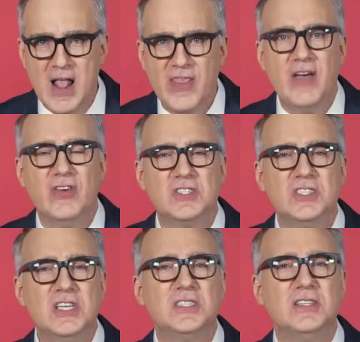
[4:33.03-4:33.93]
They have
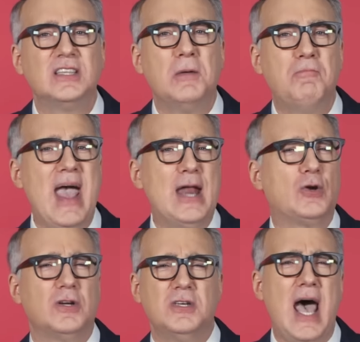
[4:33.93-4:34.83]
insisted that the ban
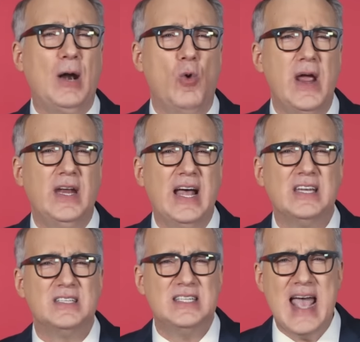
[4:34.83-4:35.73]
could not wait a
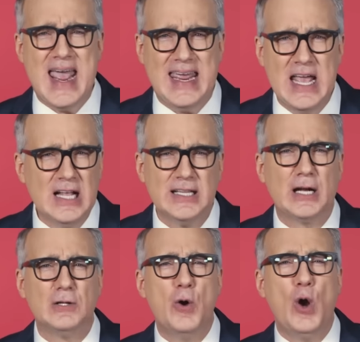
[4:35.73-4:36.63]
day, let
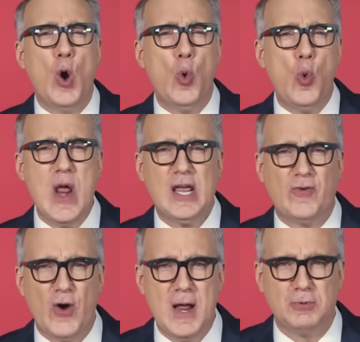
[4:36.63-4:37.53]
alone a week,
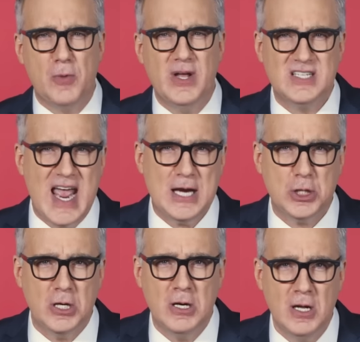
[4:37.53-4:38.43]
for
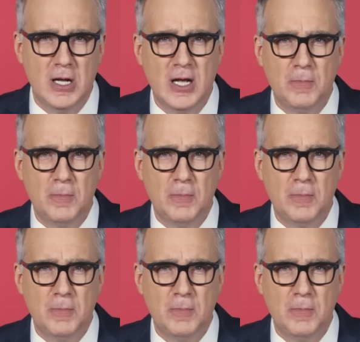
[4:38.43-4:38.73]
implementation.